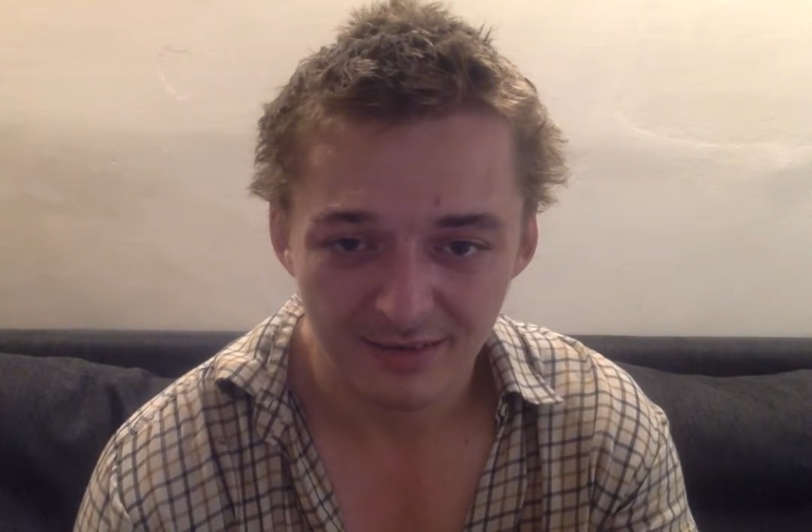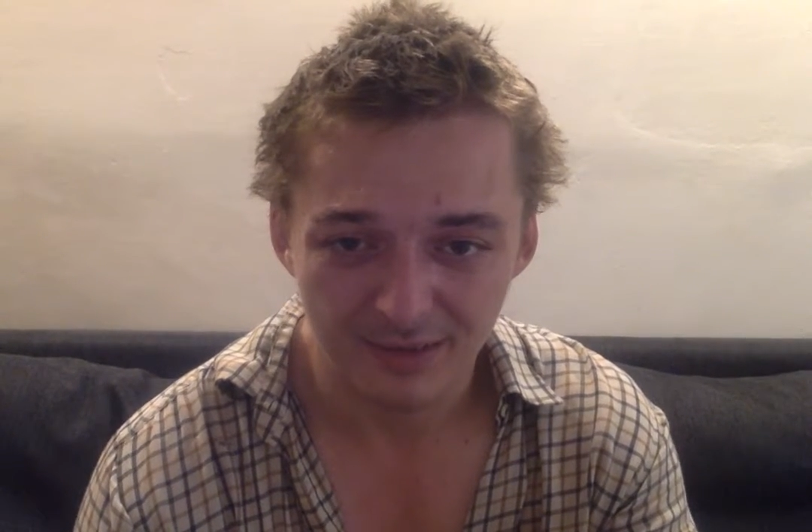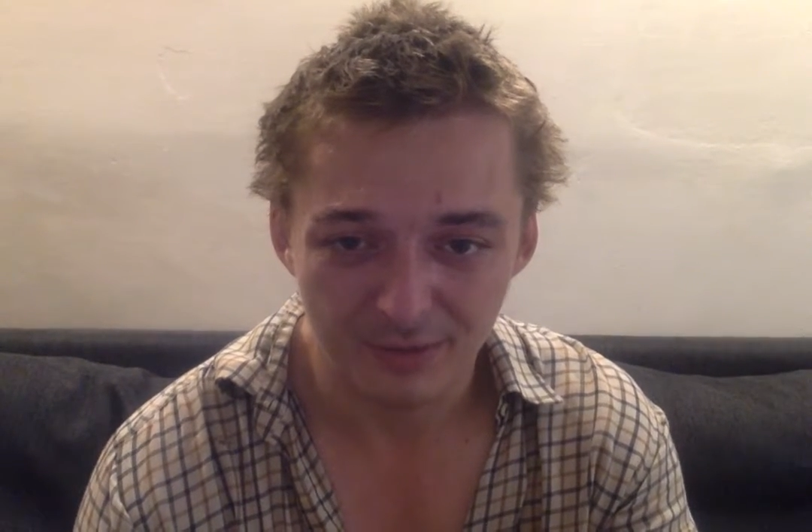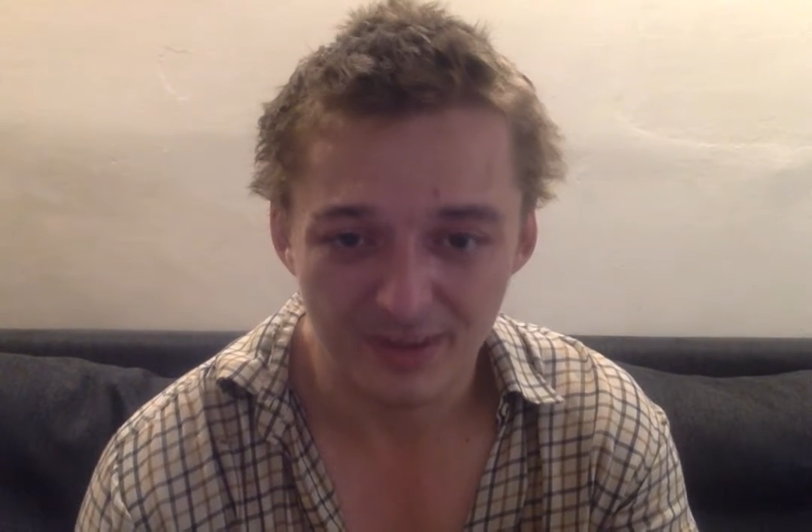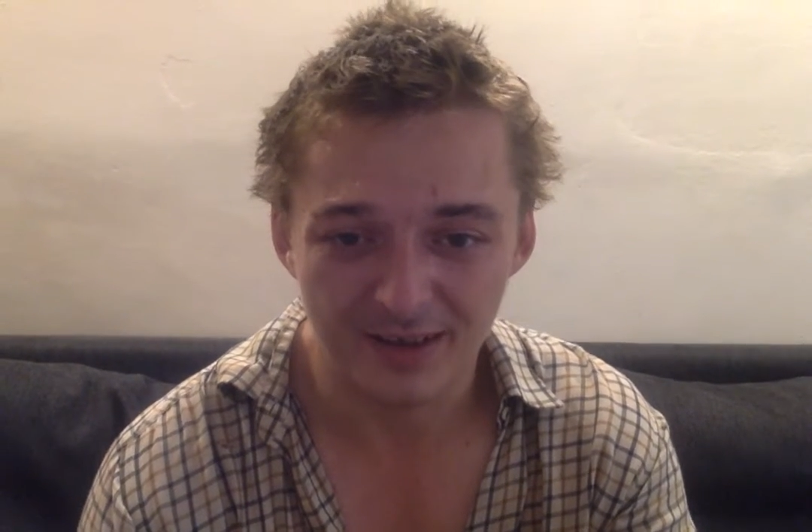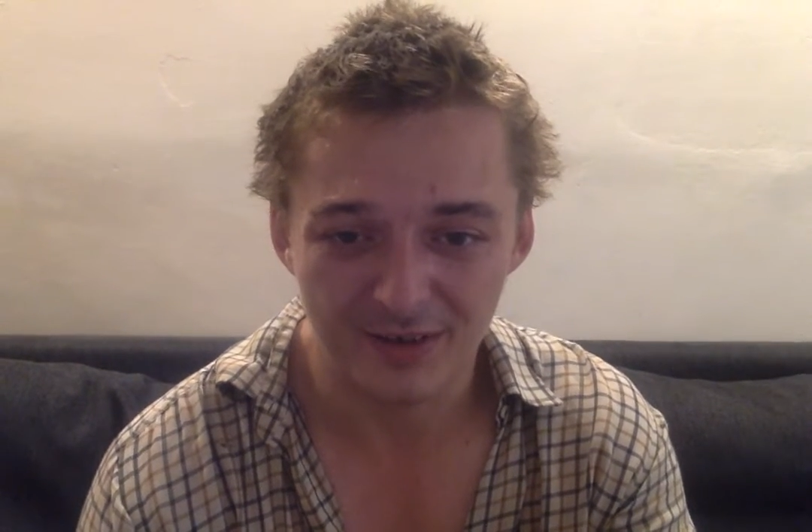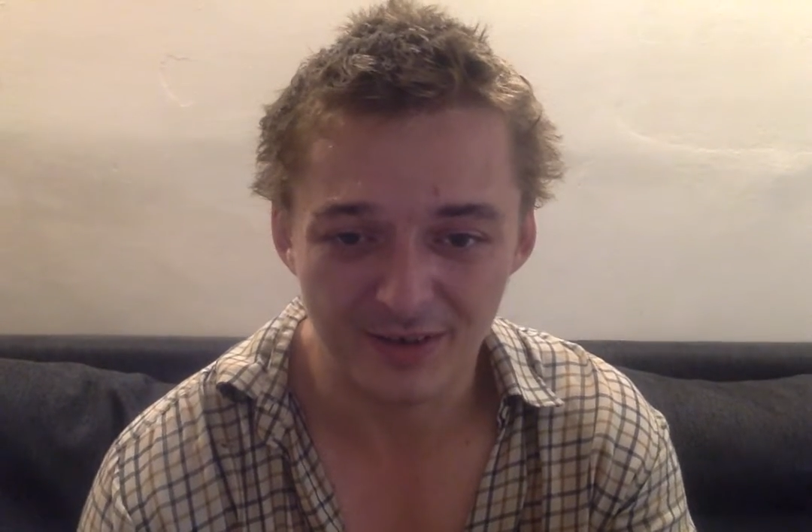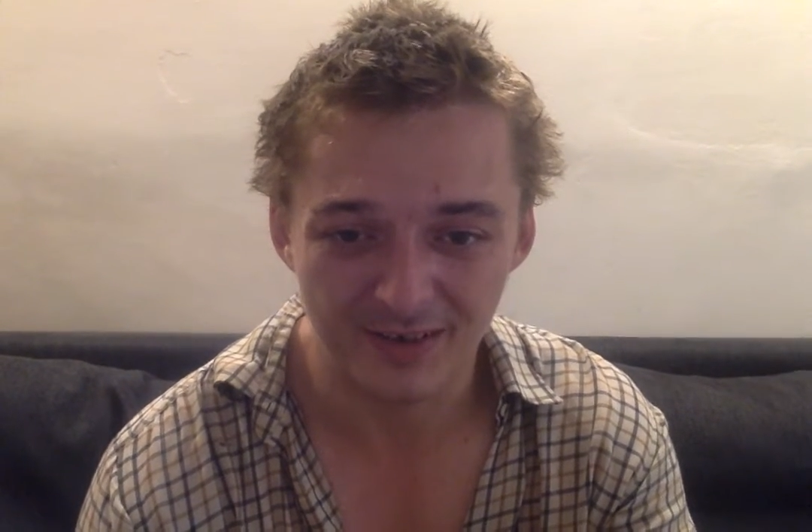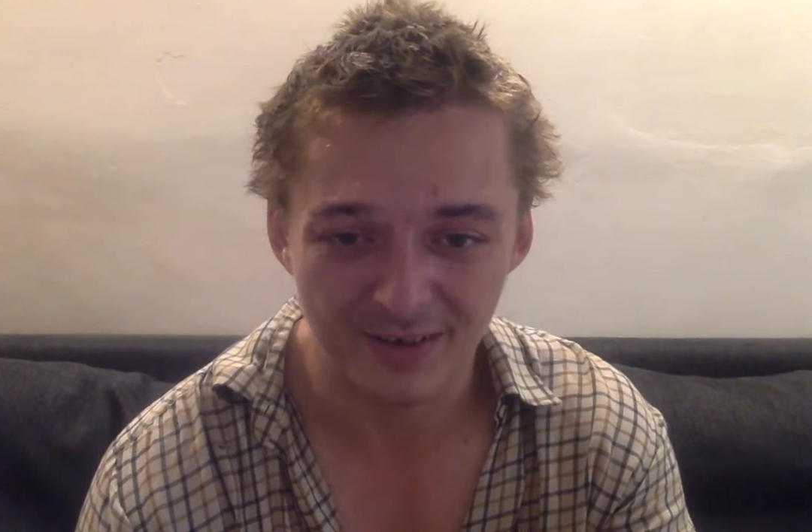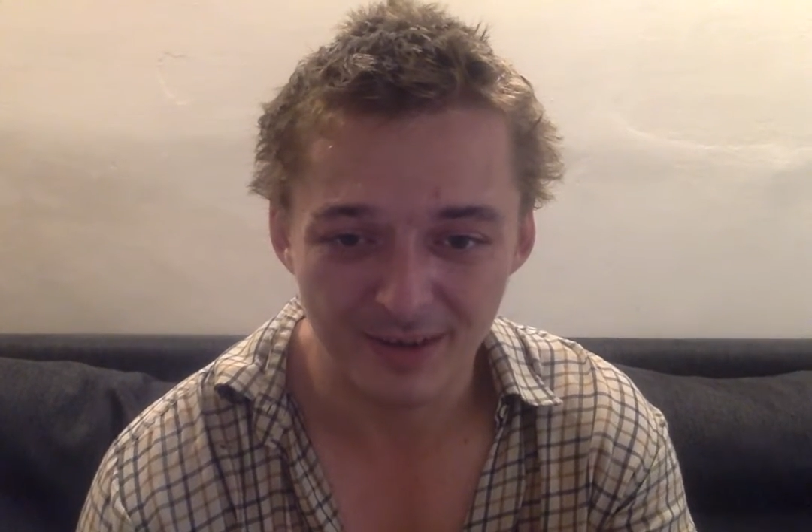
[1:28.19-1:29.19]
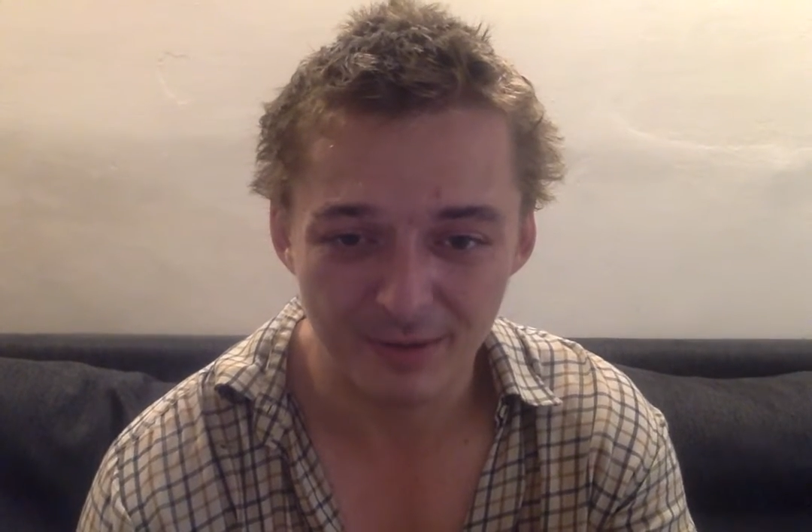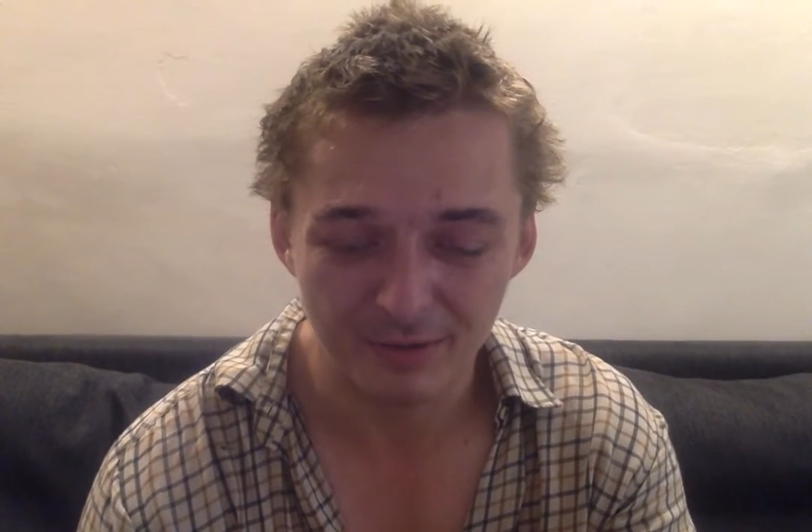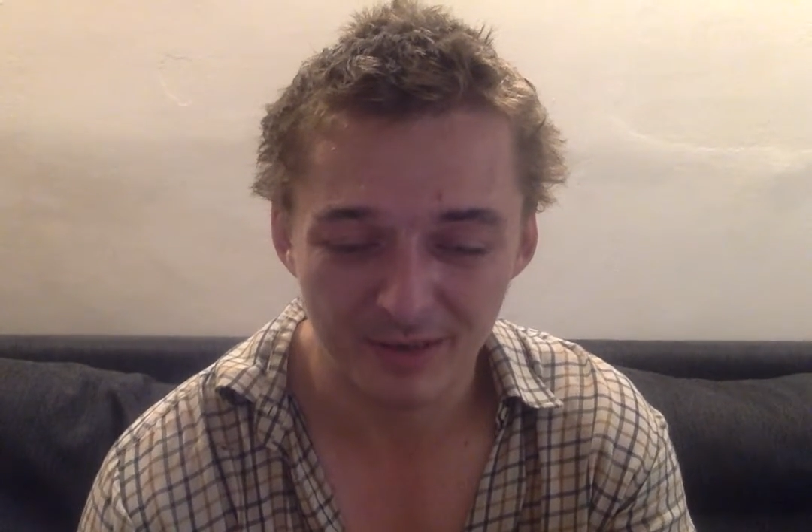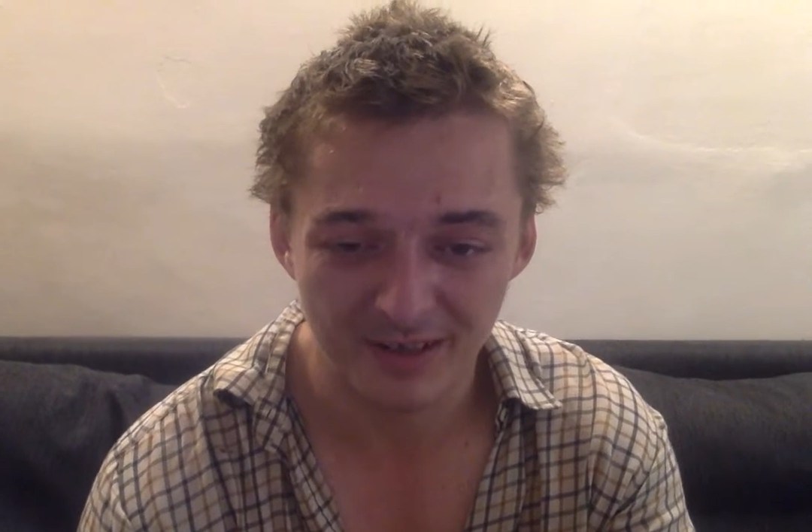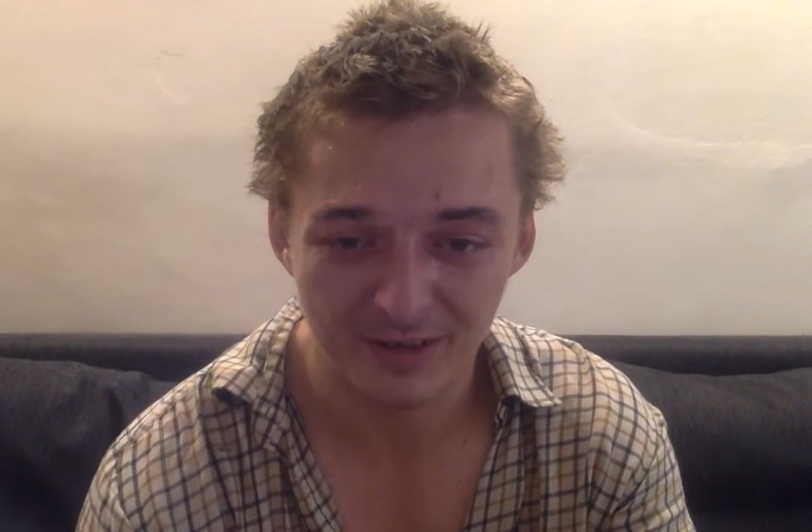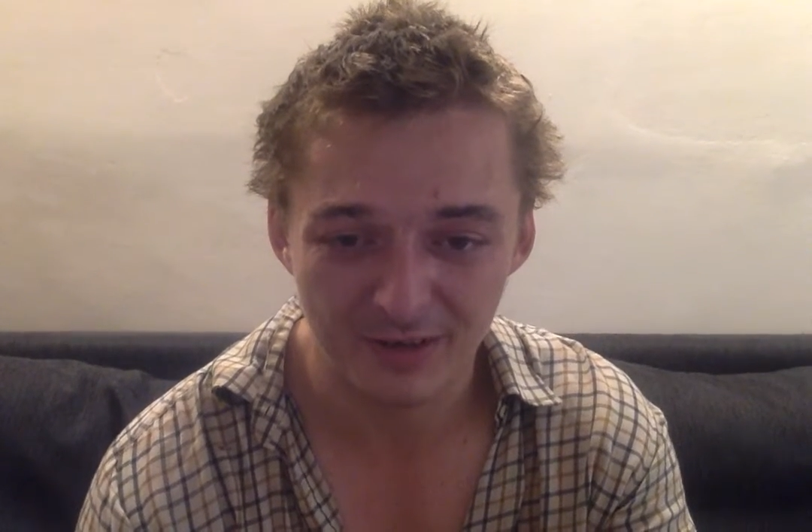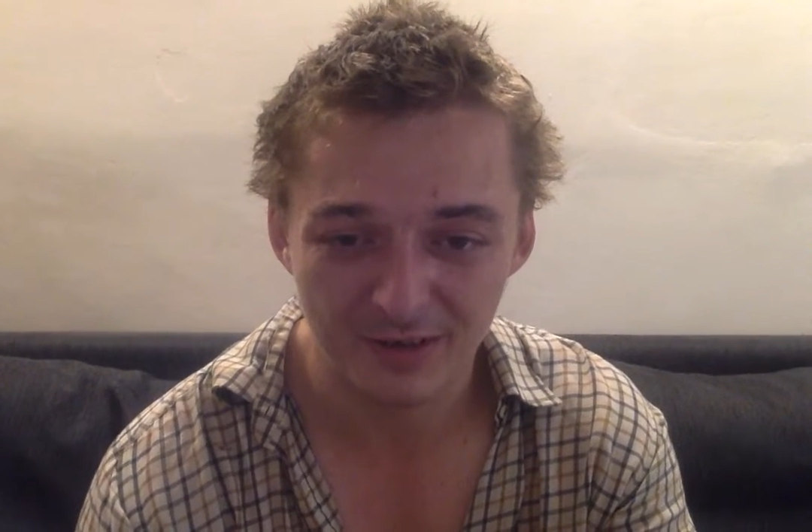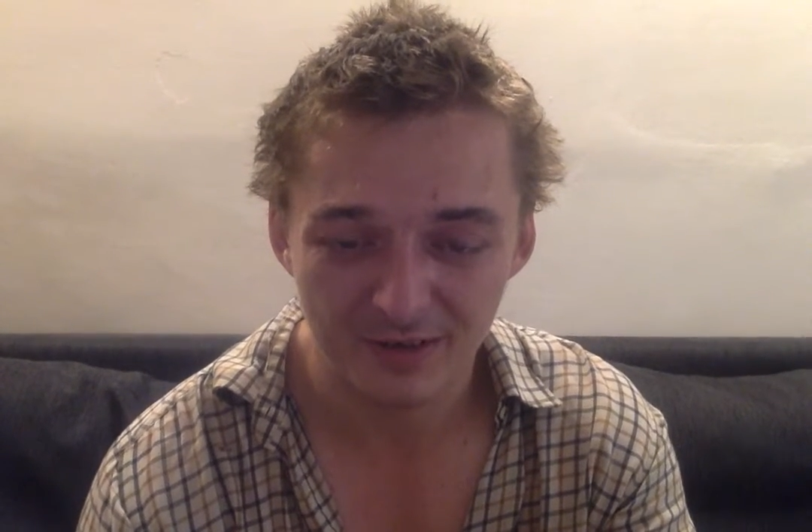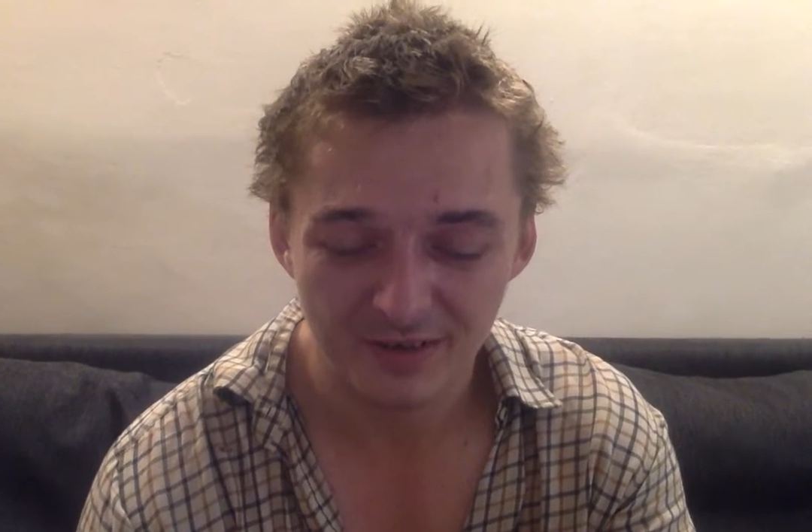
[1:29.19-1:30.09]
in a relationship. I really do.